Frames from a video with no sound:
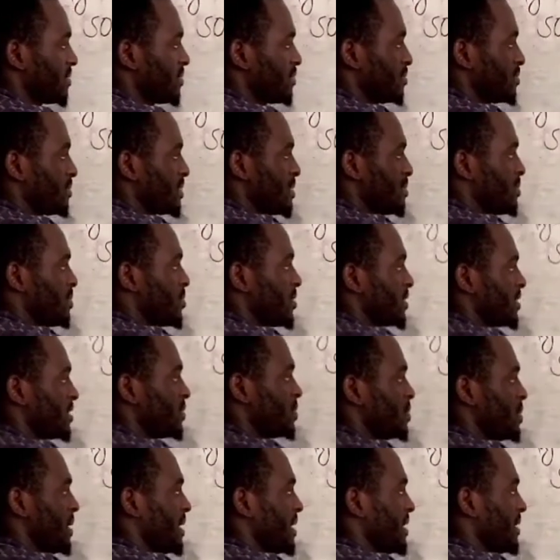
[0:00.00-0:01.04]
my point
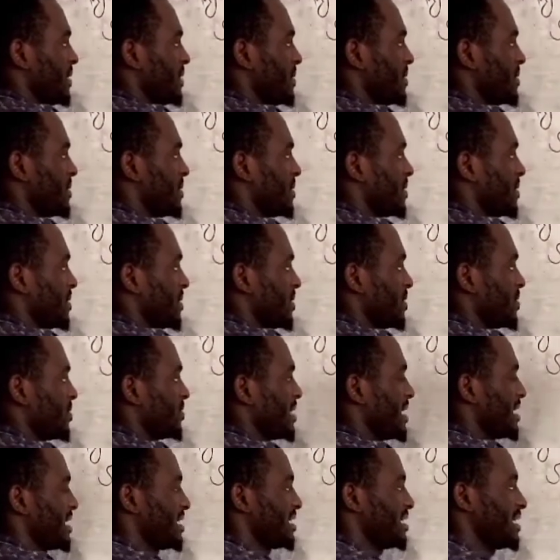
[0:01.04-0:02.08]
P
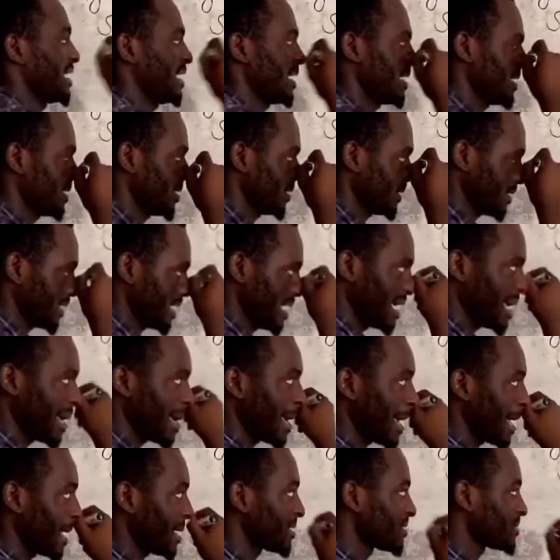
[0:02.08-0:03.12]
right there, okay?
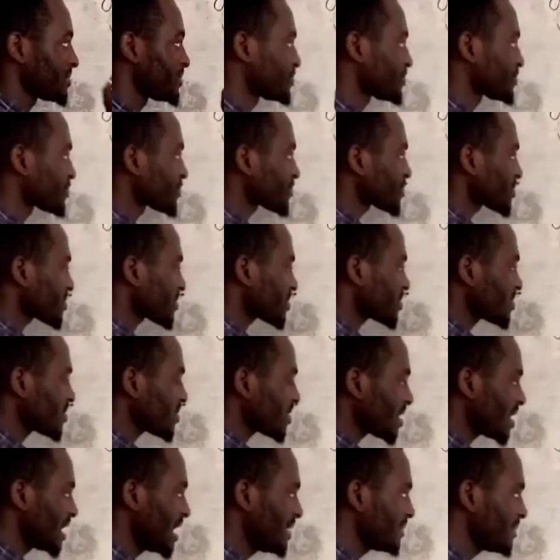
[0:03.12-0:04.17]

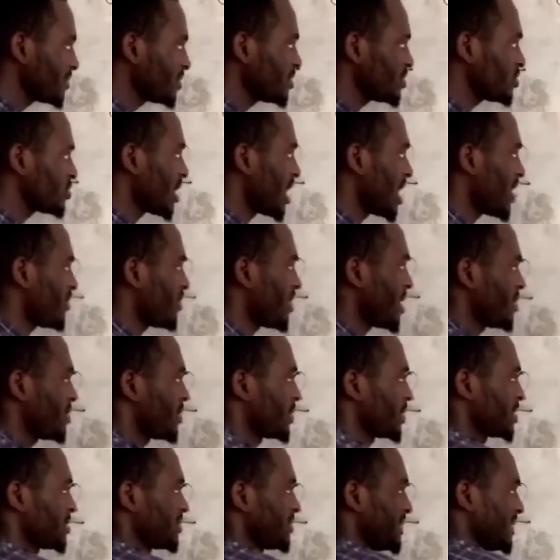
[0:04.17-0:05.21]
I'm going to have my
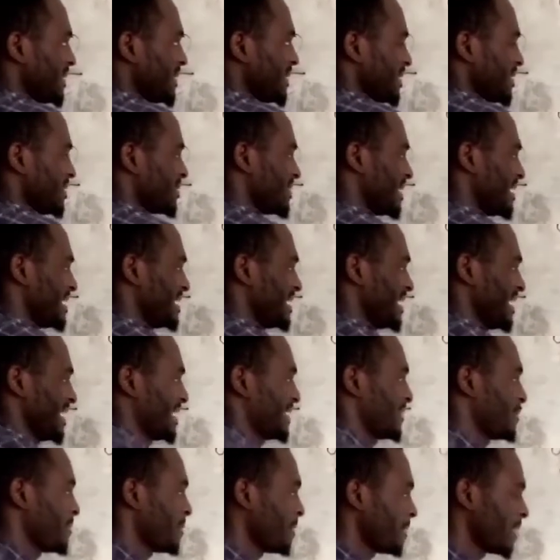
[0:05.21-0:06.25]
point P right there.
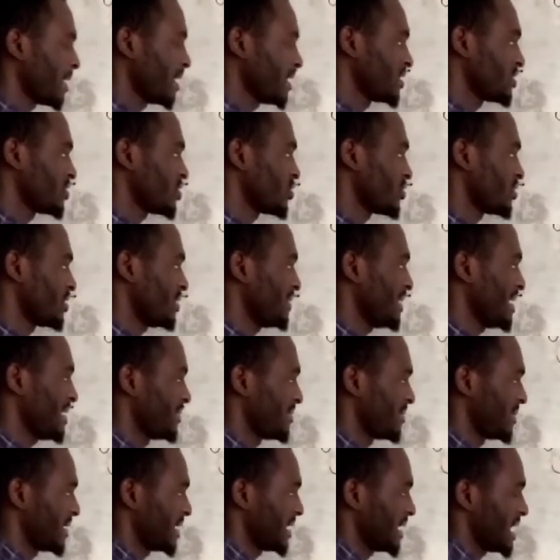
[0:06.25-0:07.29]
So
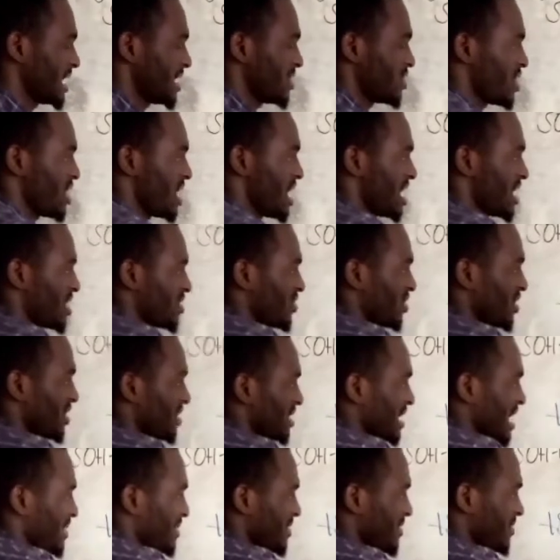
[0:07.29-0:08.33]
remember, our angle is
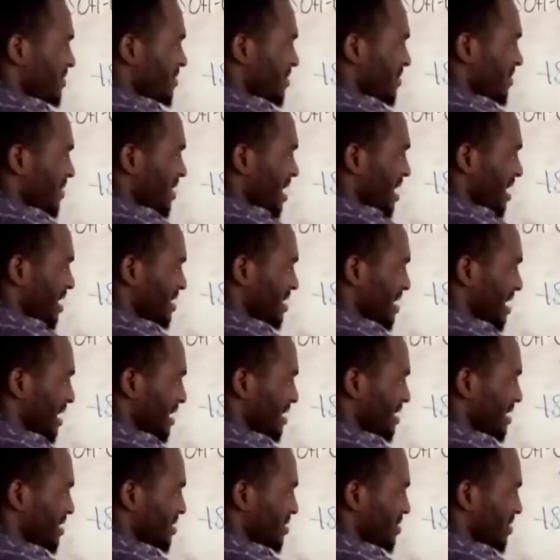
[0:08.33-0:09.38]
coming from the
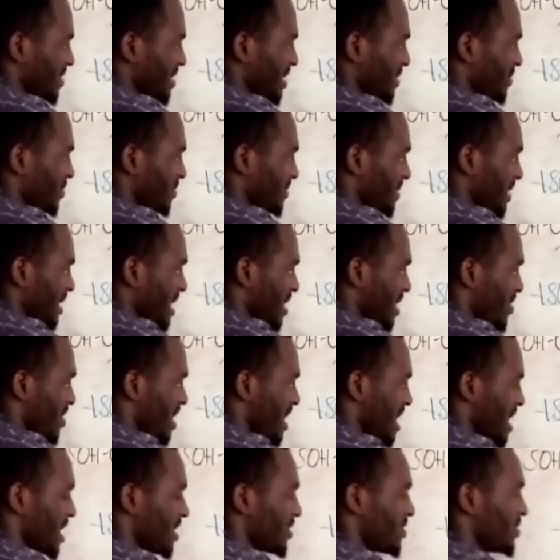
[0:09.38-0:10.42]
x-axis, so that will be our
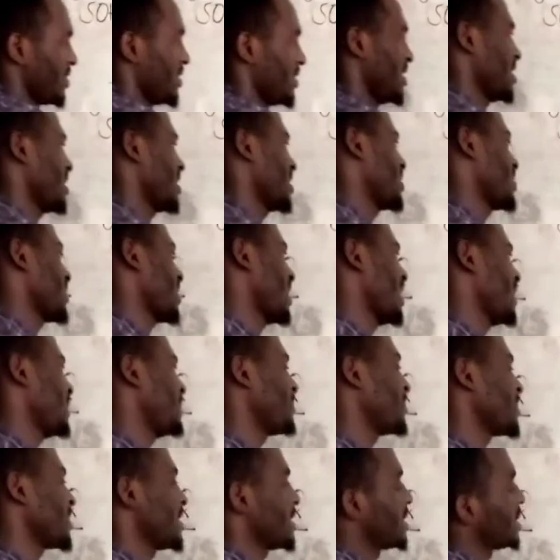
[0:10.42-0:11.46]
angle there, okay?
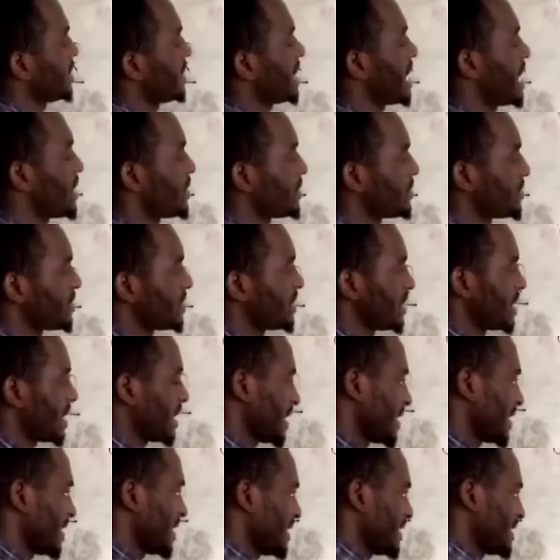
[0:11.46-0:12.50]
Now,
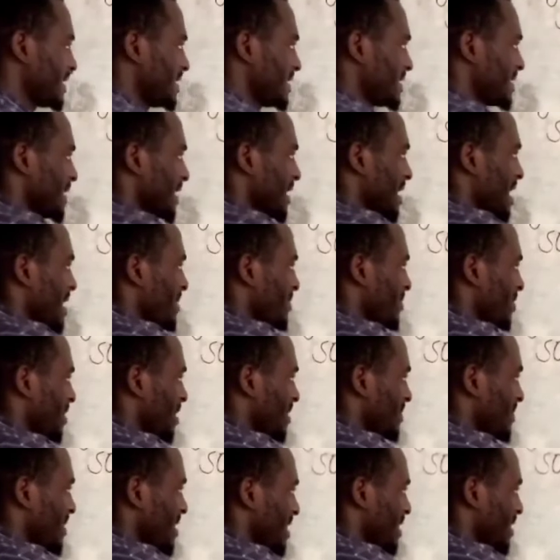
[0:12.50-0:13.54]
this, I'm going to
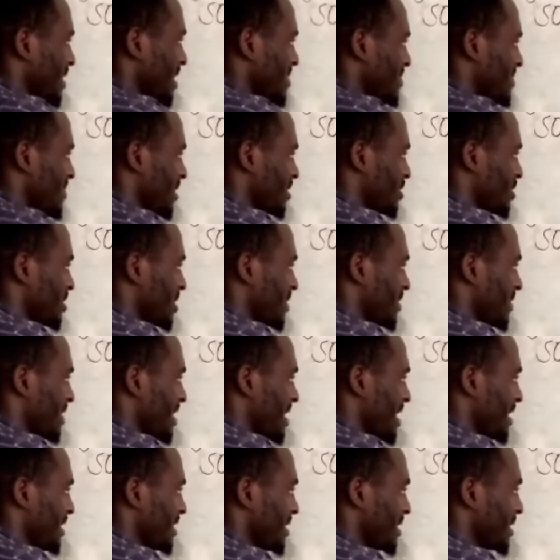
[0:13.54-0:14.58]
make the imaginary
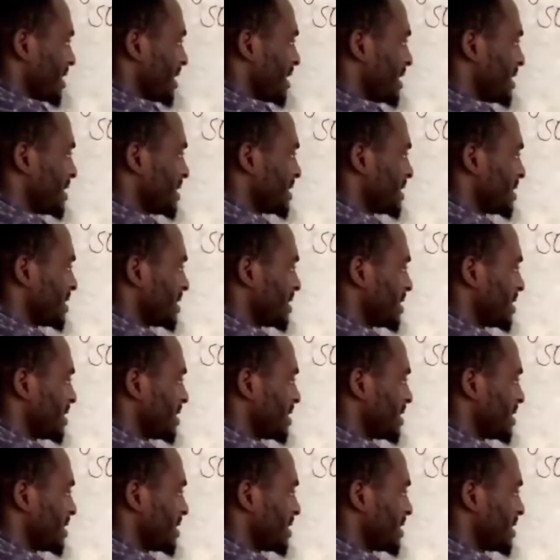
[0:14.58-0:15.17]
line again